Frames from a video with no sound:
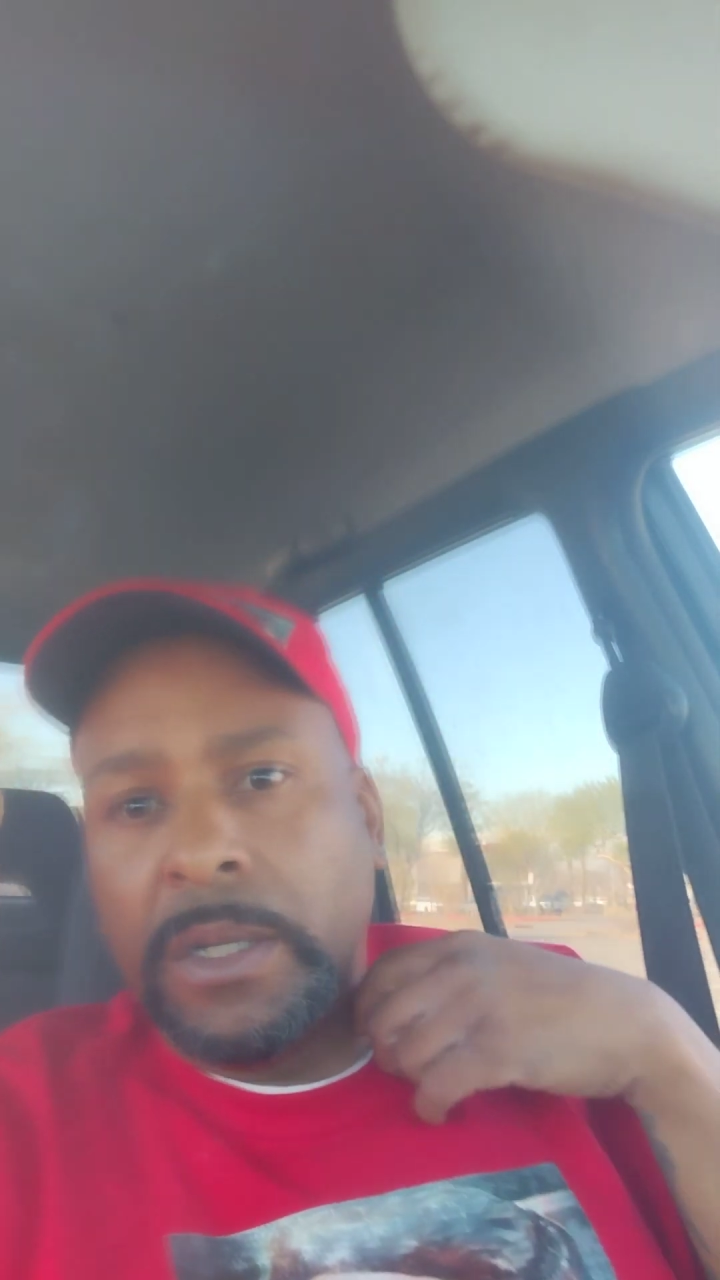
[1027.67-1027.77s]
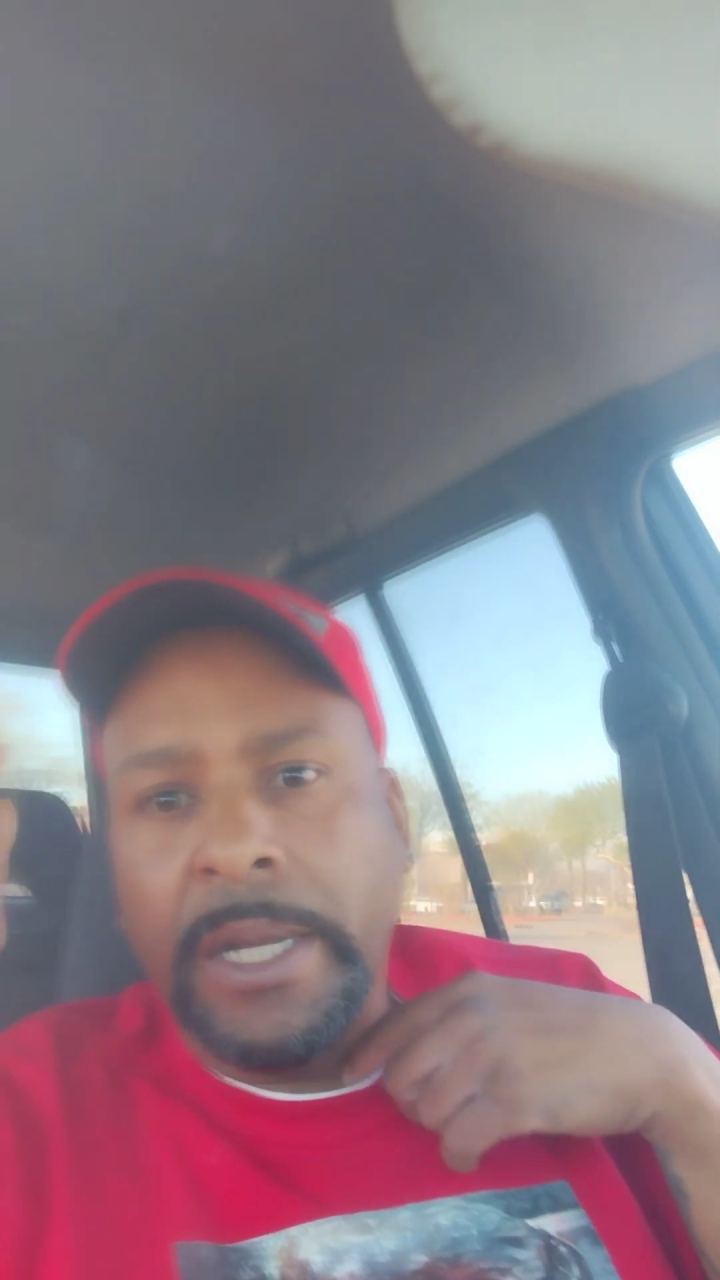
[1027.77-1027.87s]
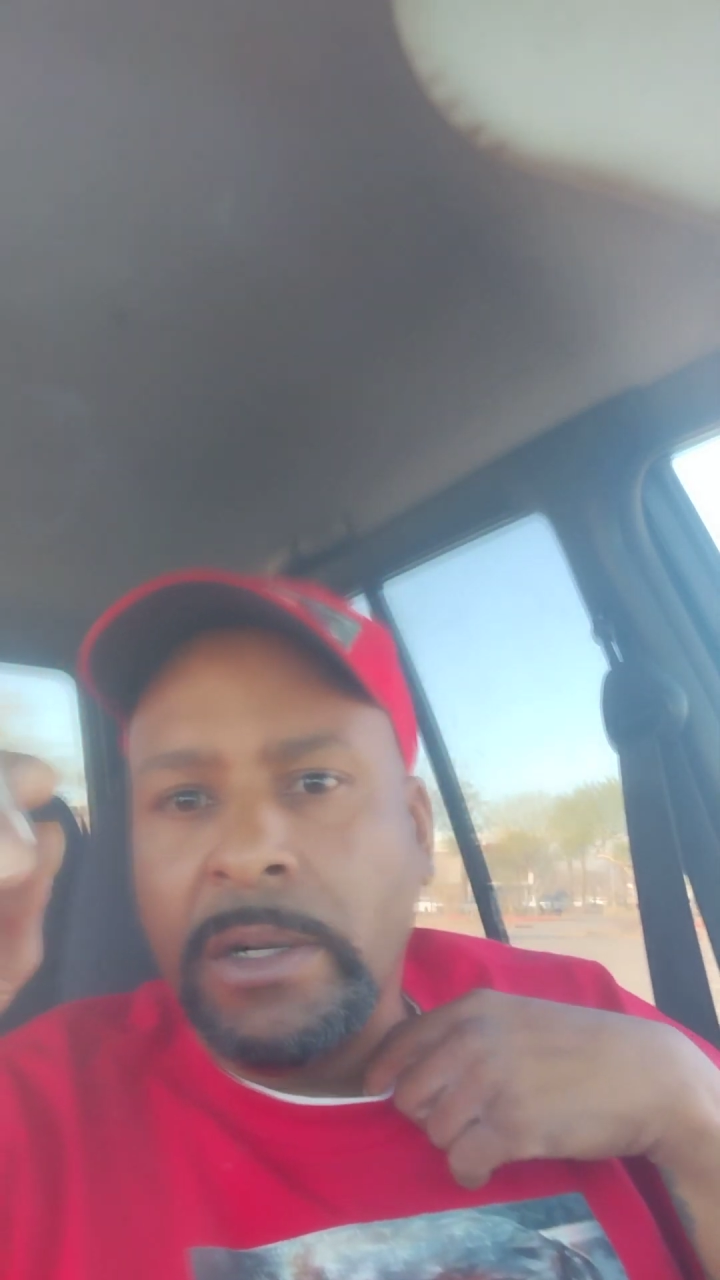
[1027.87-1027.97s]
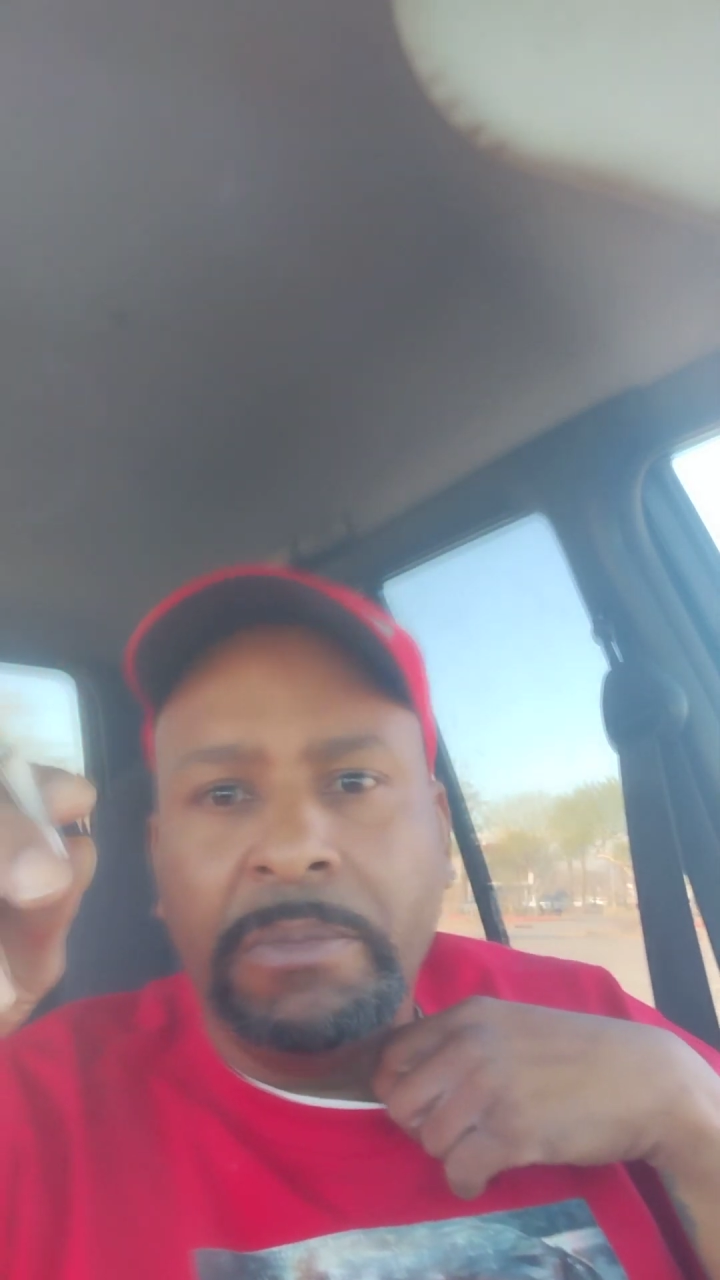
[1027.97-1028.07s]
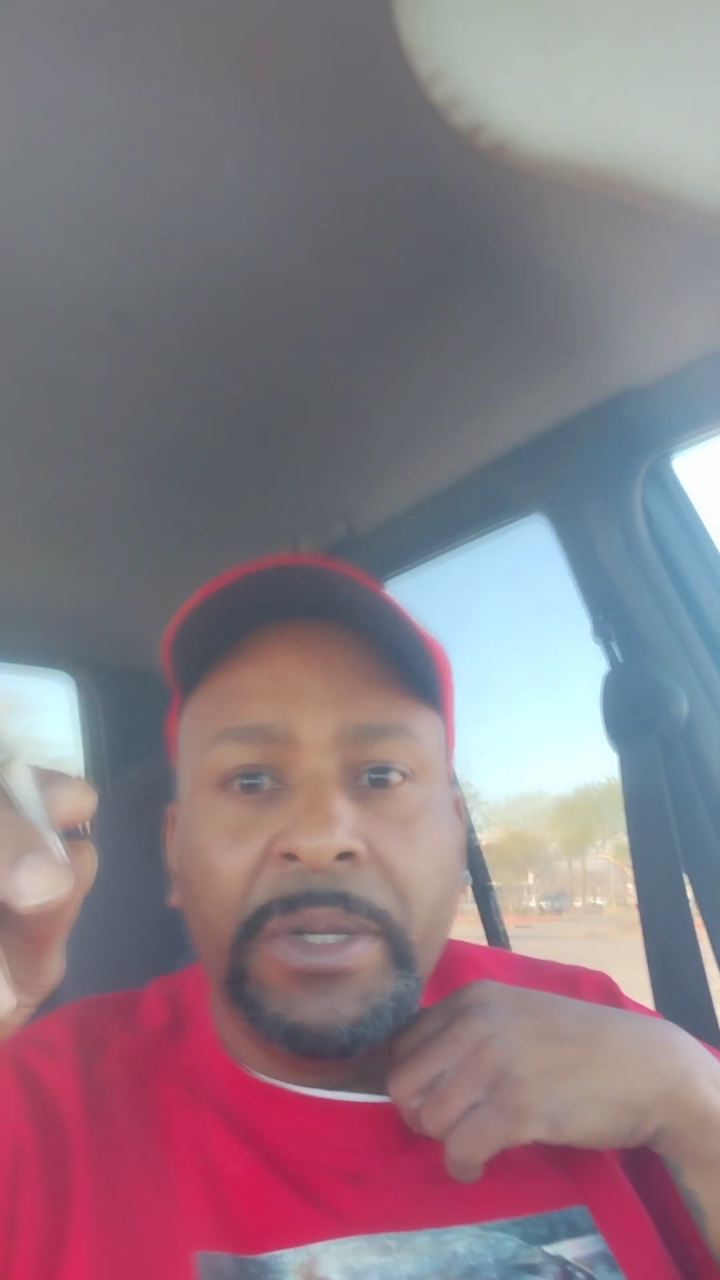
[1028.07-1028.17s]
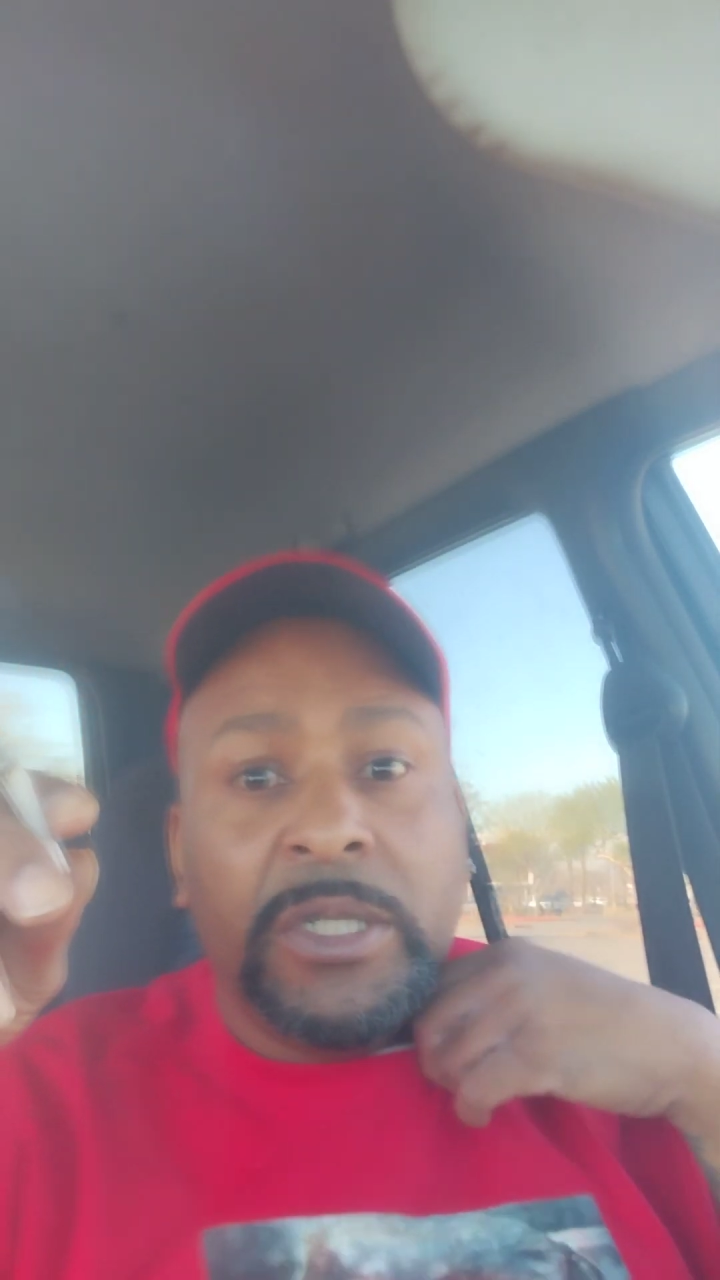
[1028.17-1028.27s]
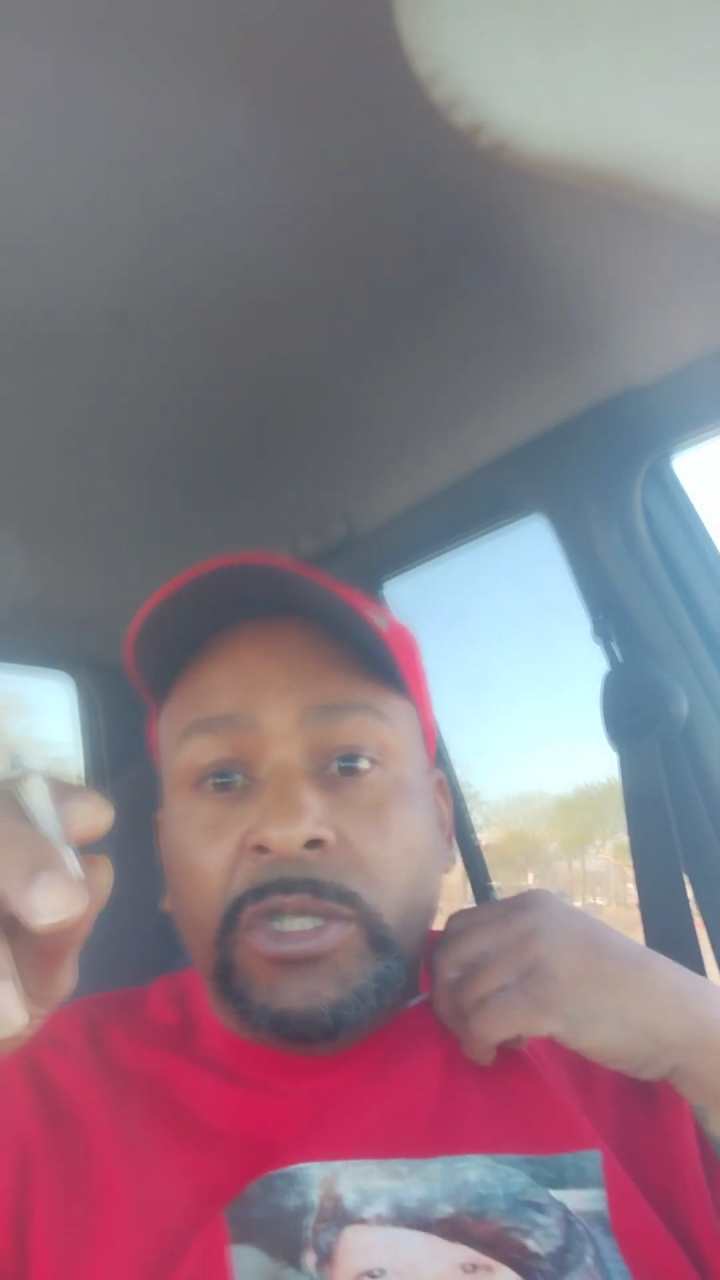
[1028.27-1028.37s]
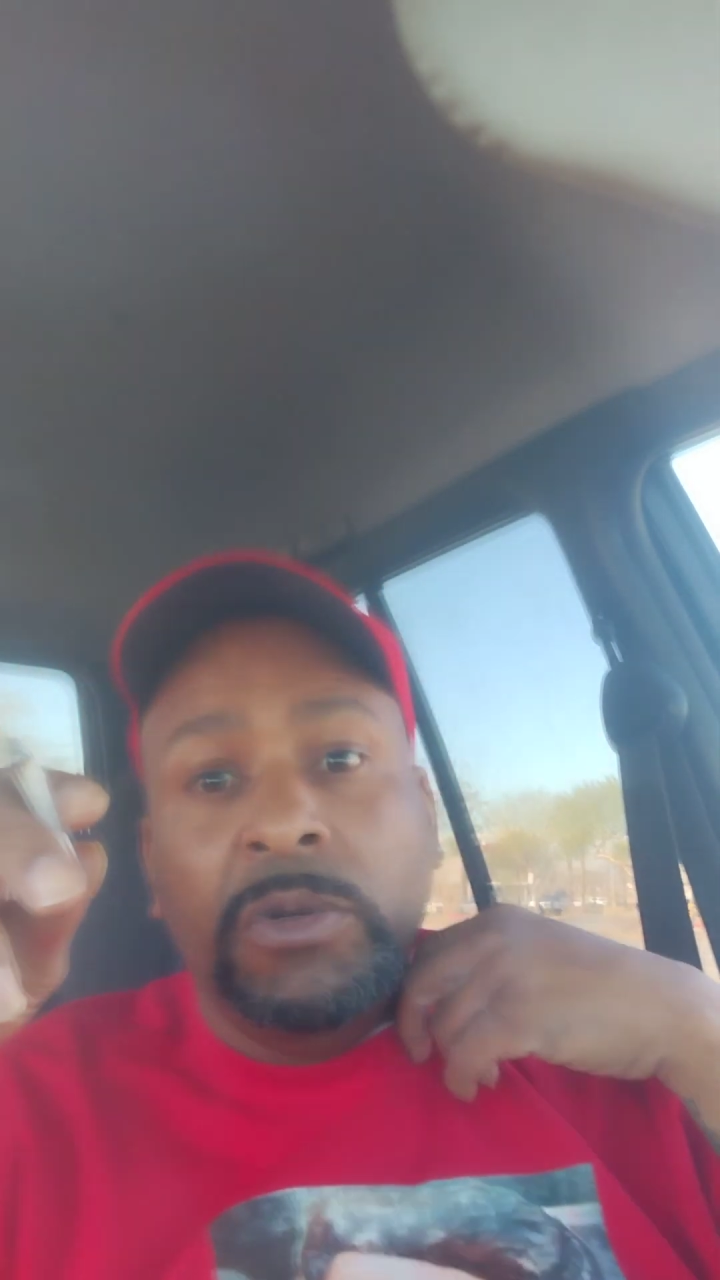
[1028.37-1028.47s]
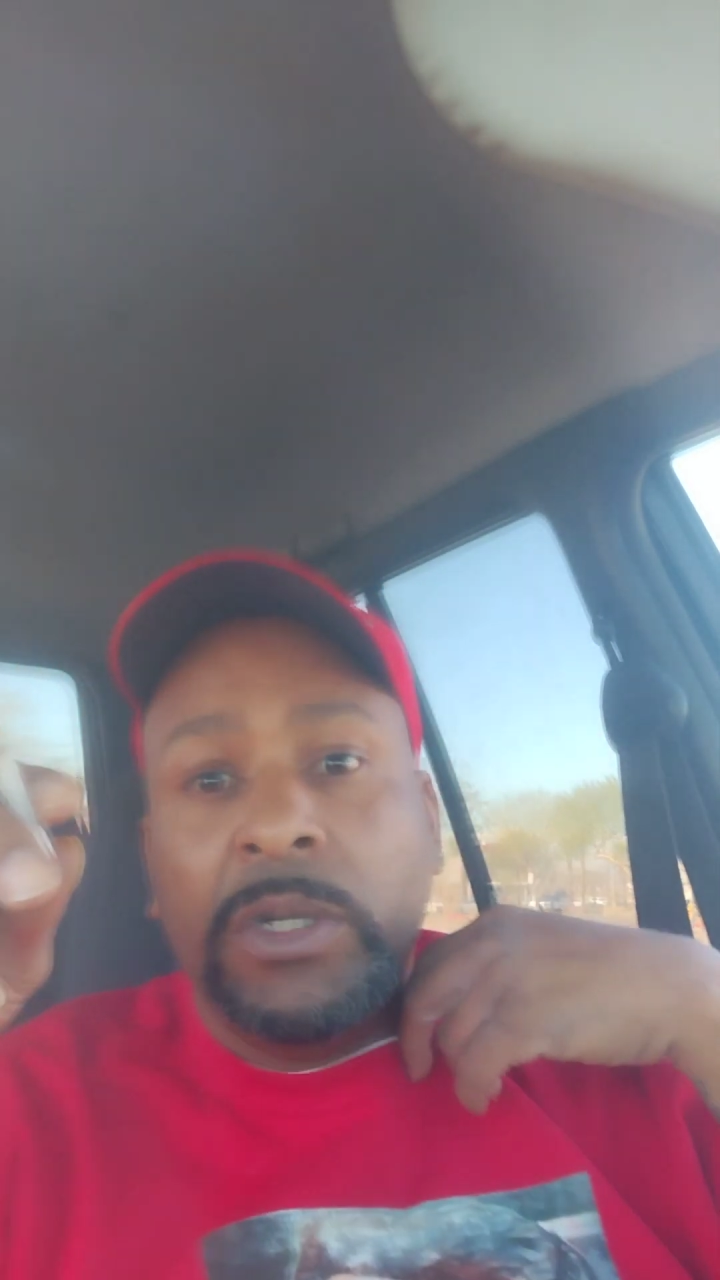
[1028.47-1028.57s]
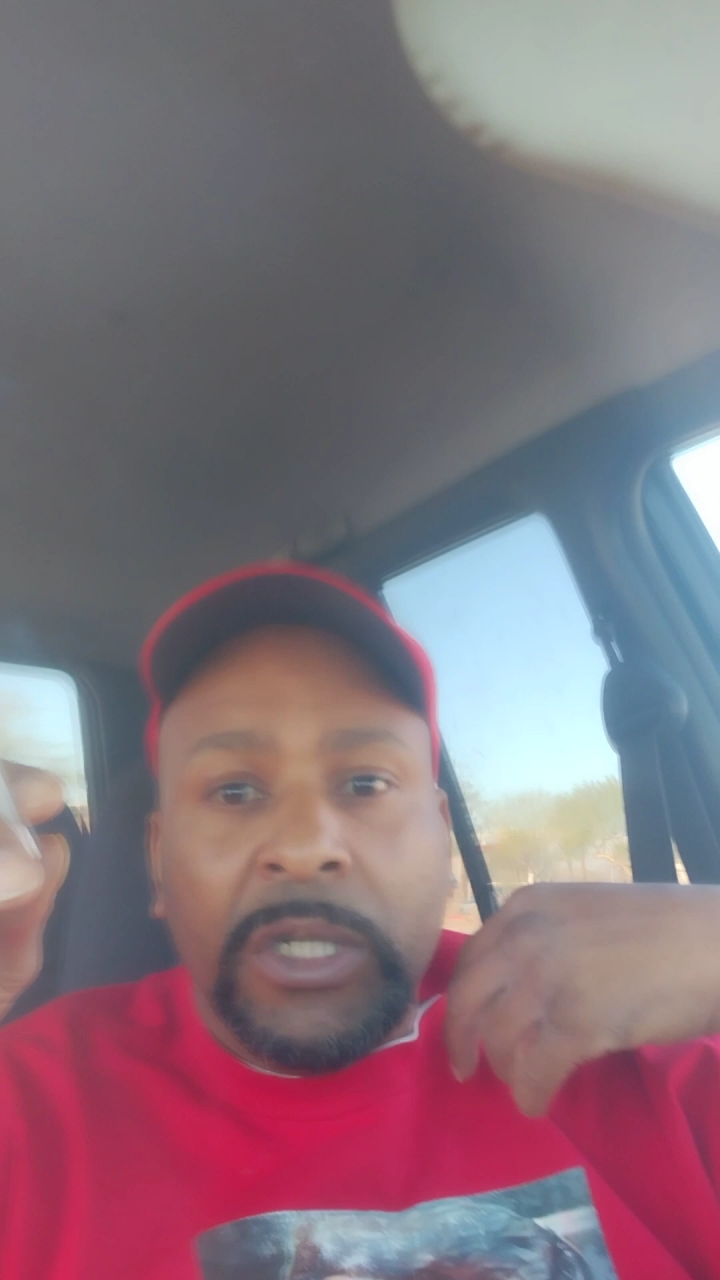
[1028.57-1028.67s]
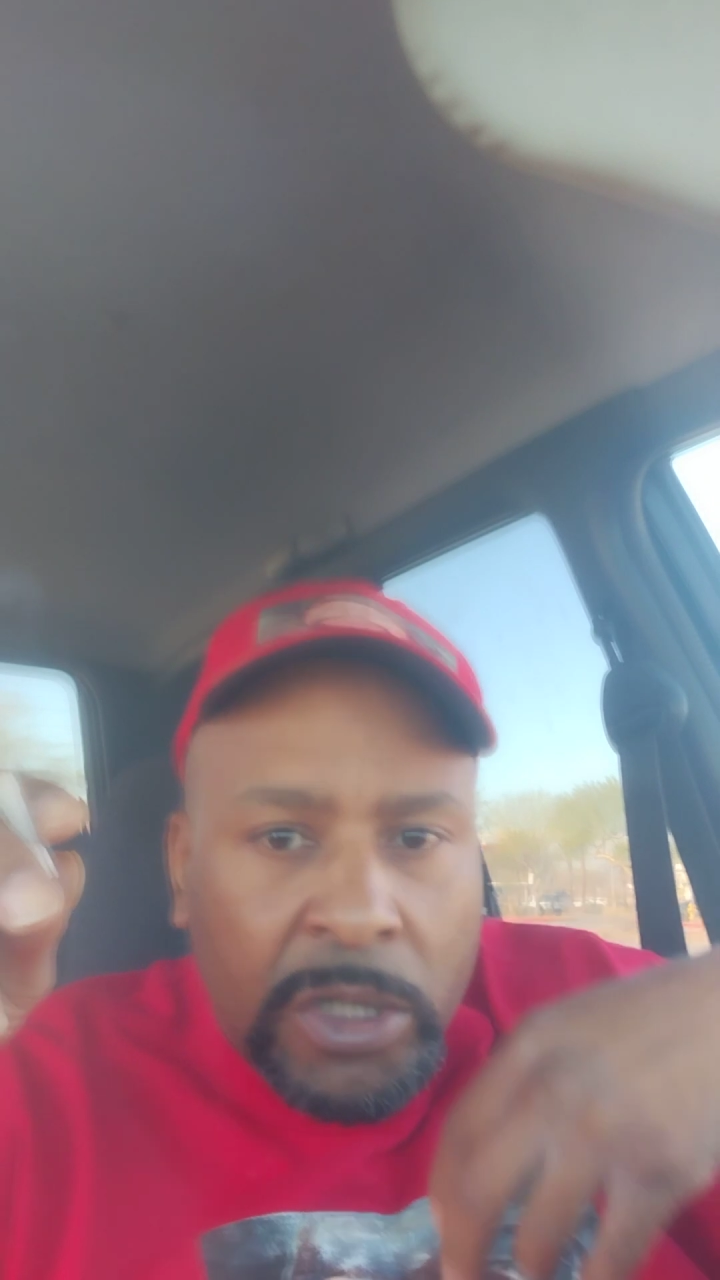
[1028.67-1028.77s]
Like no bitches you could